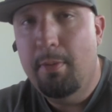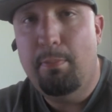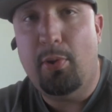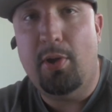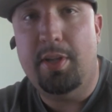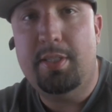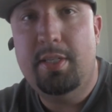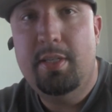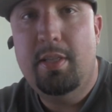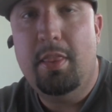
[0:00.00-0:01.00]

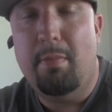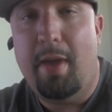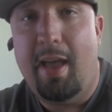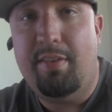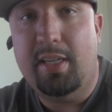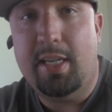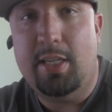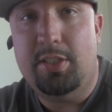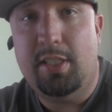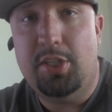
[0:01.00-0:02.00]
put the Mavic
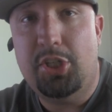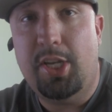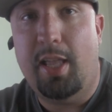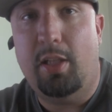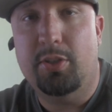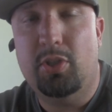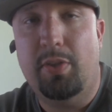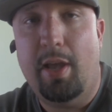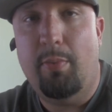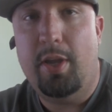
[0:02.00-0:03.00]
into the shell so
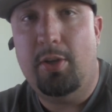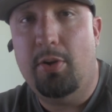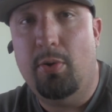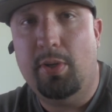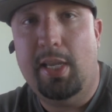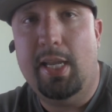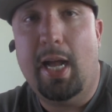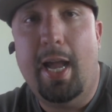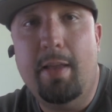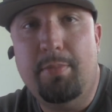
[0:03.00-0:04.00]
that way you don't get
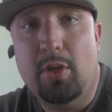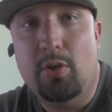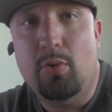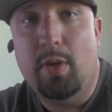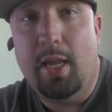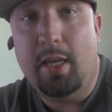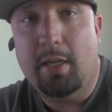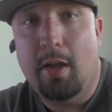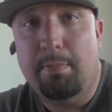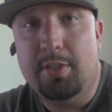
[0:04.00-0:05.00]
IMU and
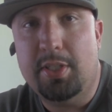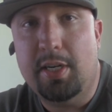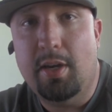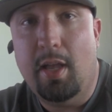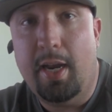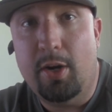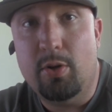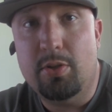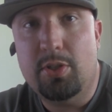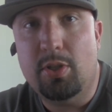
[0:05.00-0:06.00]
compass
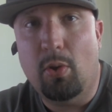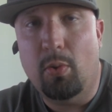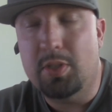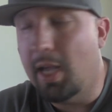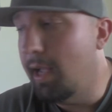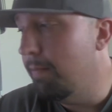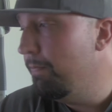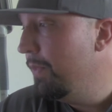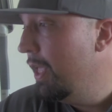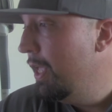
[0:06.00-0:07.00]
errors the whole time.
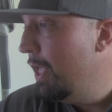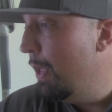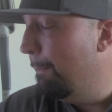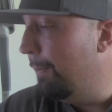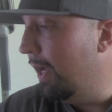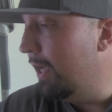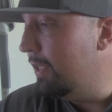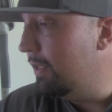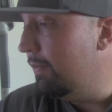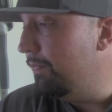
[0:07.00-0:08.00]

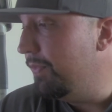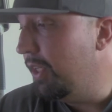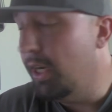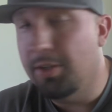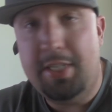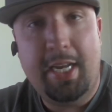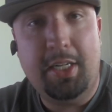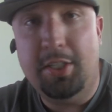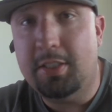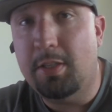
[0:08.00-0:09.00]
But, you know, taking
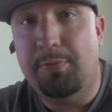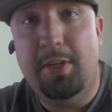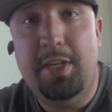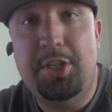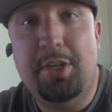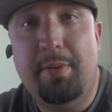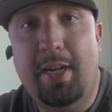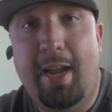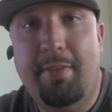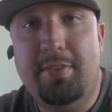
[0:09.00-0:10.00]
a look at the footage, I mean,
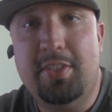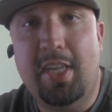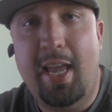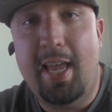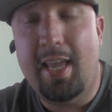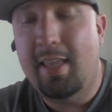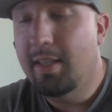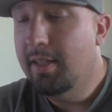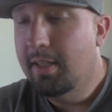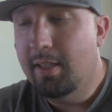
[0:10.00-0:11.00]
I have to say,
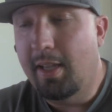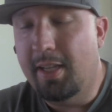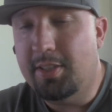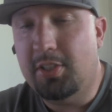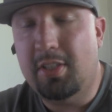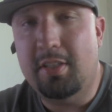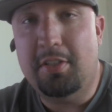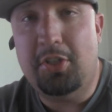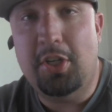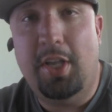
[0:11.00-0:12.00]
it's
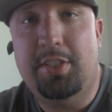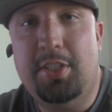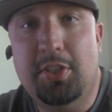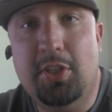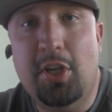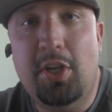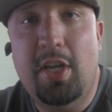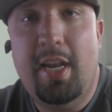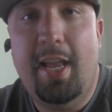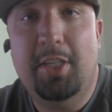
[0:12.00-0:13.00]
just as
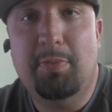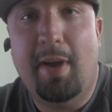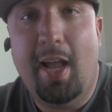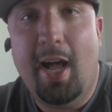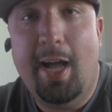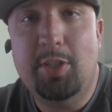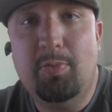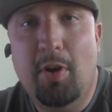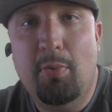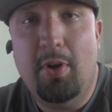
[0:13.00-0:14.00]
good as my
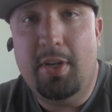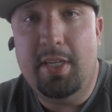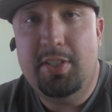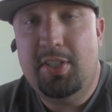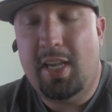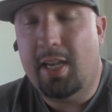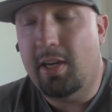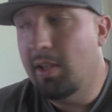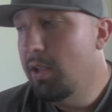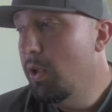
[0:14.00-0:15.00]
Osmo was
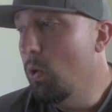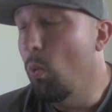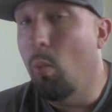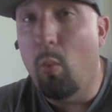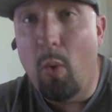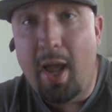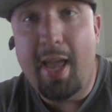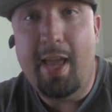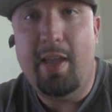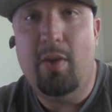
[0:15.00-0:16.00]
and
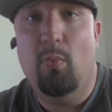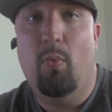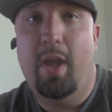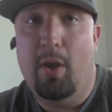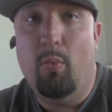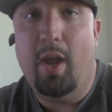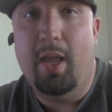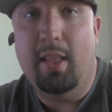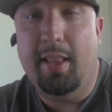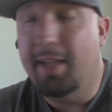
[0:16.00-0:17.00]
way, way,
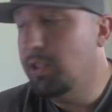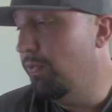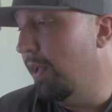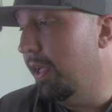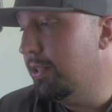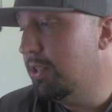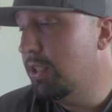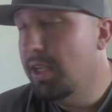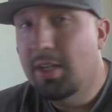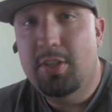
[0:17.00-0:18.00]
way less
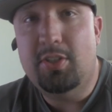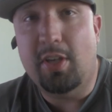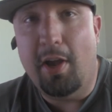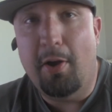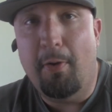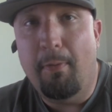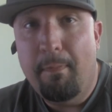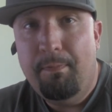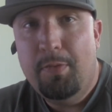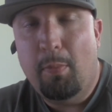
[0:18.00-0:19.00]
fuss.
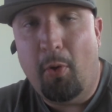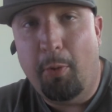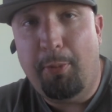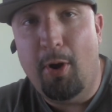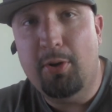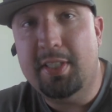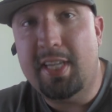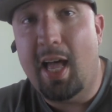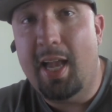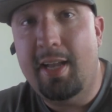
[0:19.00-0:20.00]
So, Polar Pro
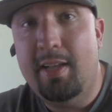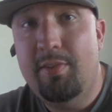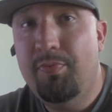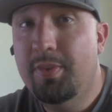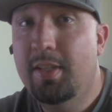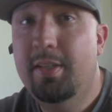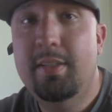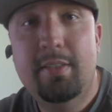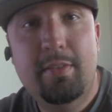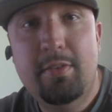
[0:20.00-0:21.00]
Katana,
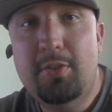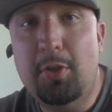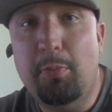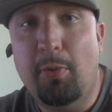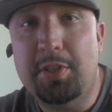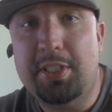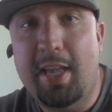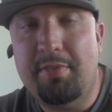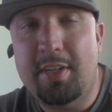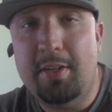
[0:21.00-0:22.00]

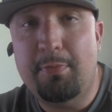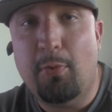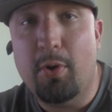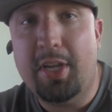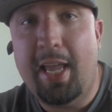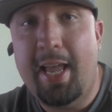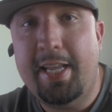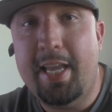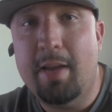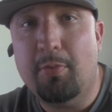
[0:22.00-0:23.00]
2.7 4K
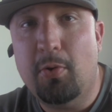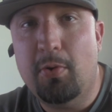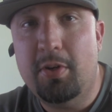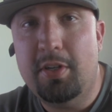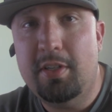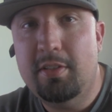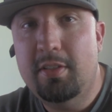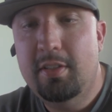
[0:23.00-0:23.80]
camcorder,